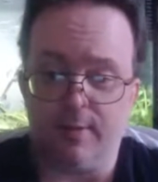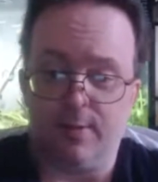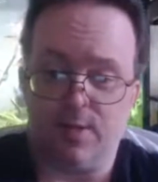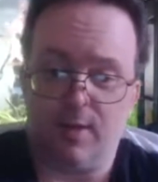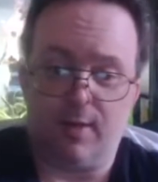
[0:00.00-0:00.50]

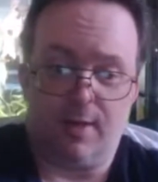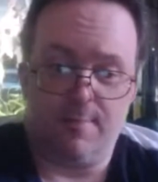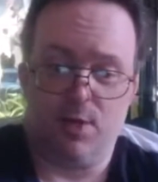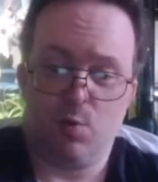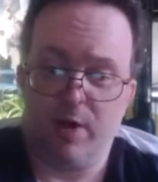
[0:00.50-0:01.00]
So they could give
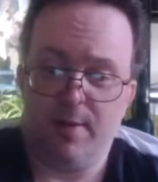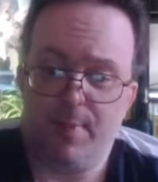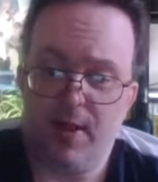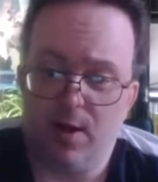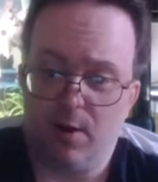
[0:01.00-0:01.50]
me
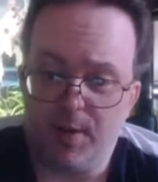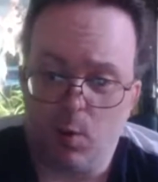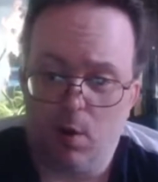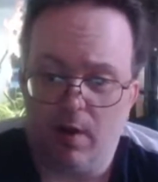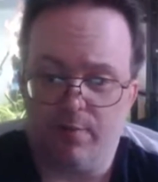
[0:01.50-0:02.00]
20p and I'd be
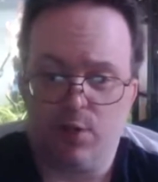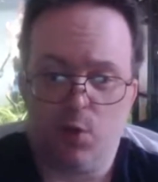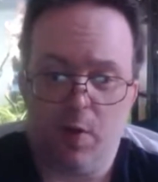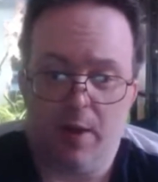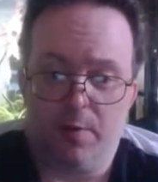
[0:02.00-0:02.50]
quiet for
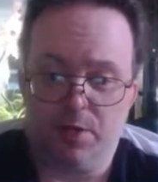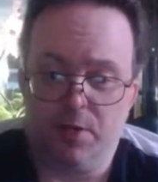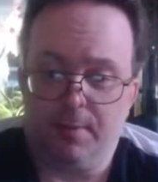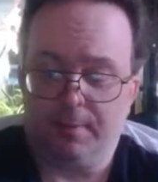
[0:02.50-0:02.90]
2 hours.